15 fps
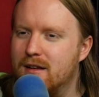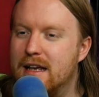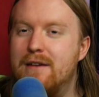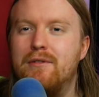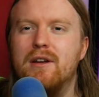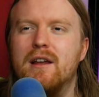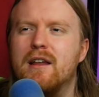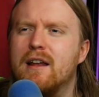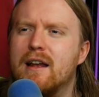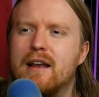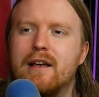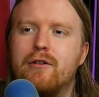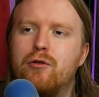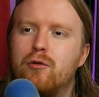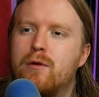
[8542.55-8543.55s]
Even and
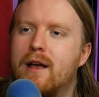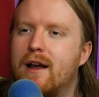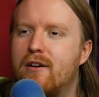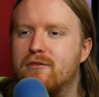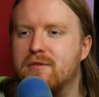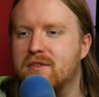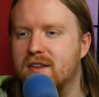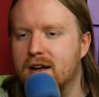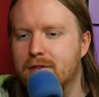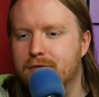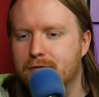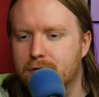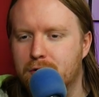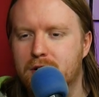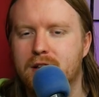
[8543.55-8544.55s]
who cares what's not in
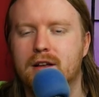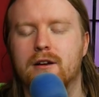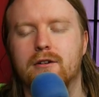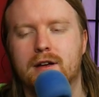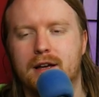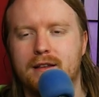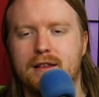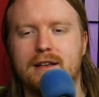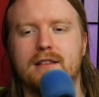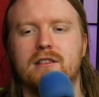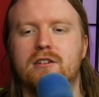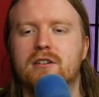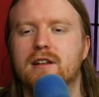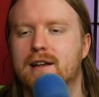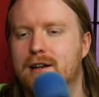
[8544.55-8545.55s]
Florida? Like, okay, like
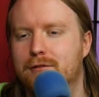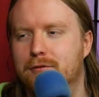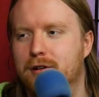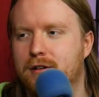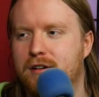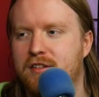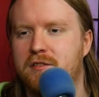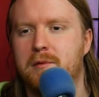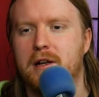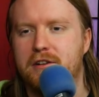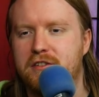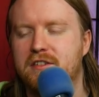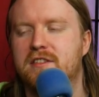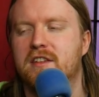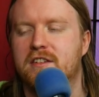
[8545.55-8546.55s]
literally anywhere, because
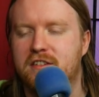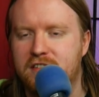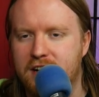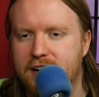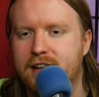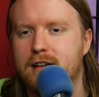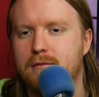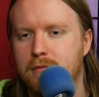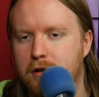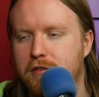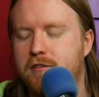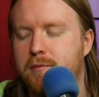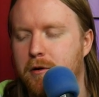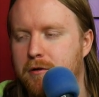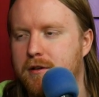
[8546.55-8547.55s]
Spanish if, is the second
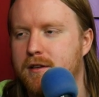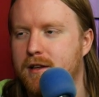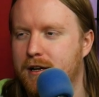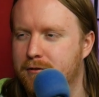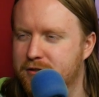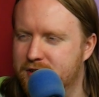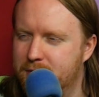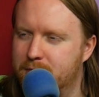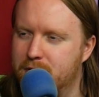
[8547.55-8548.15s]
most spoken language, yeah.